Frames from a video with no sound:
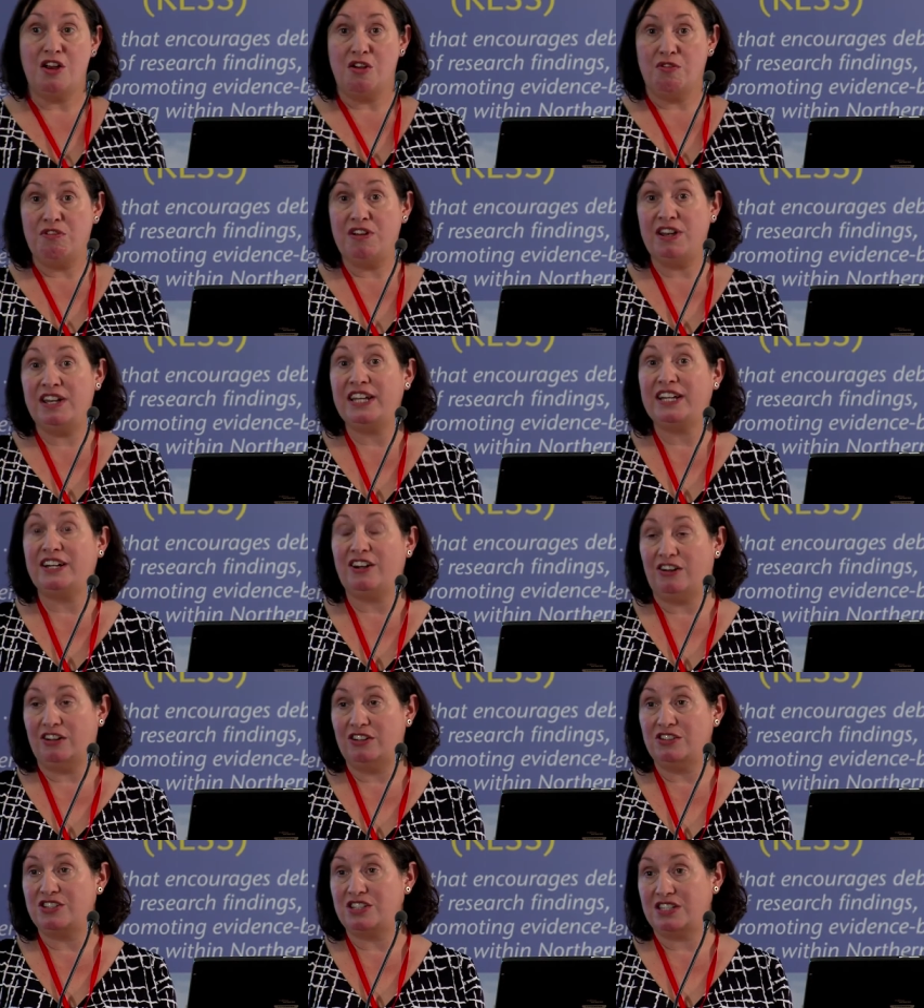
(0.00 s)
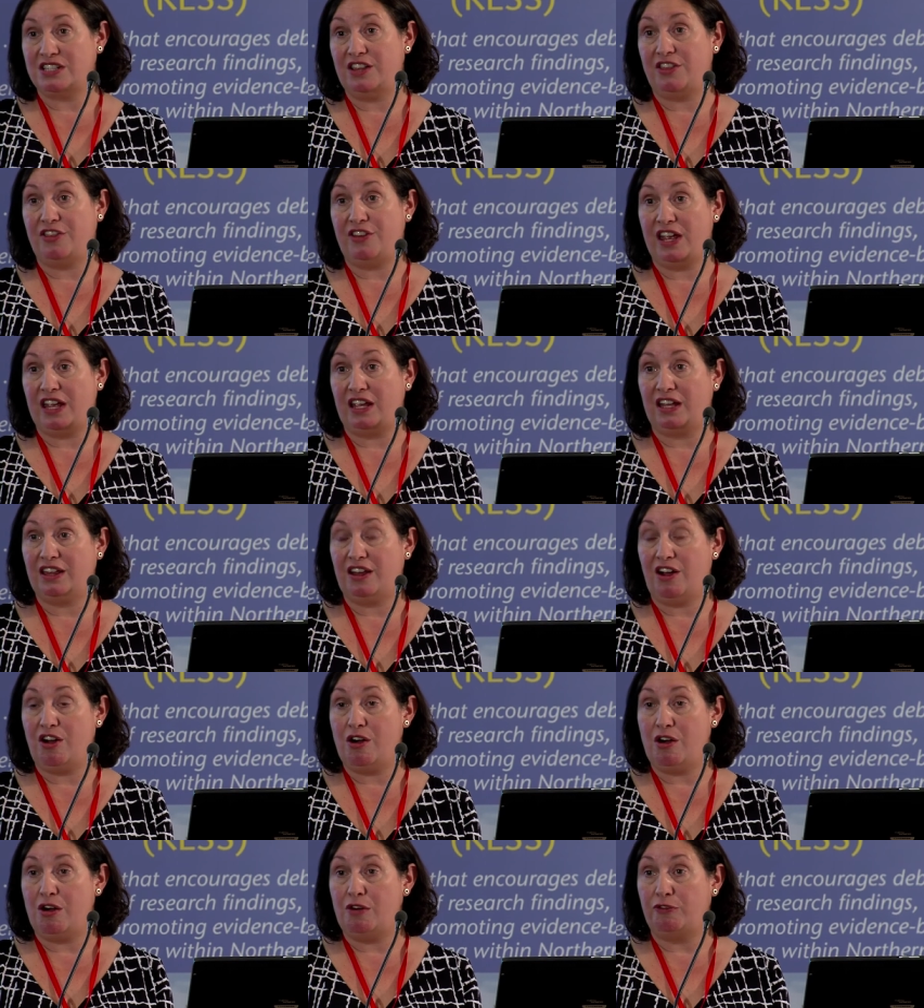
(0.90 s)
Really conscious to think
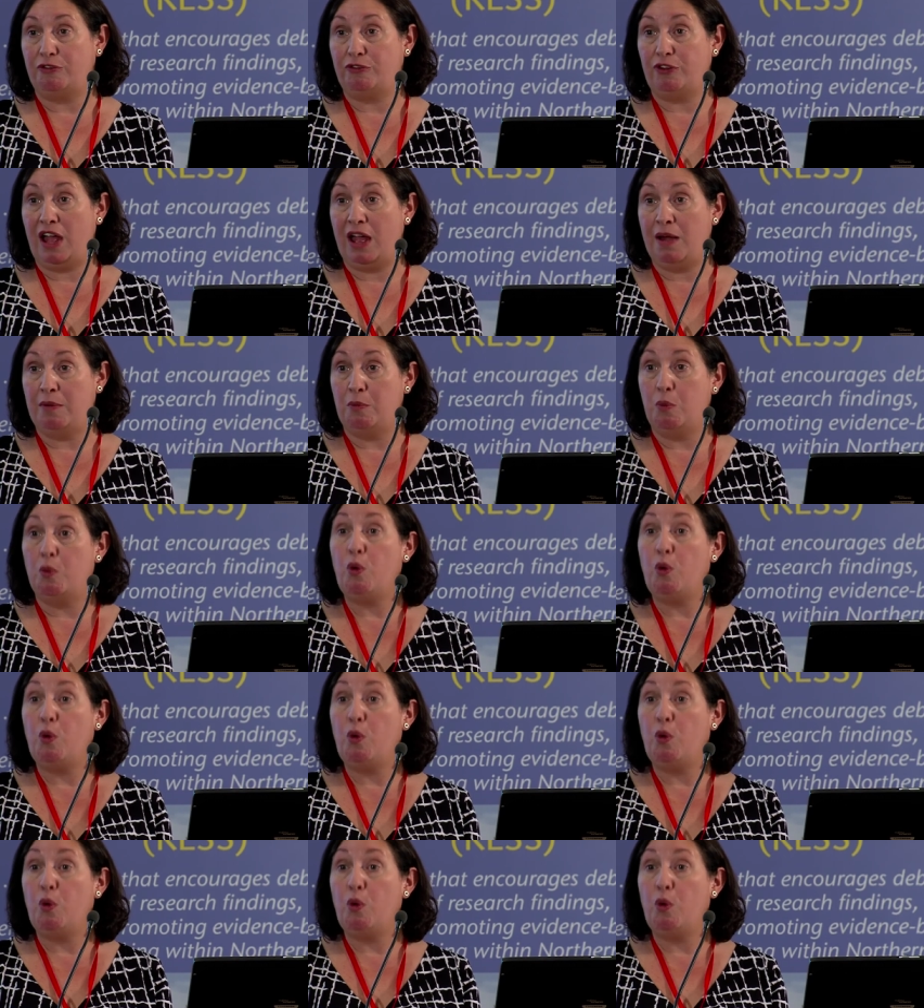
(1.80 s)
of um,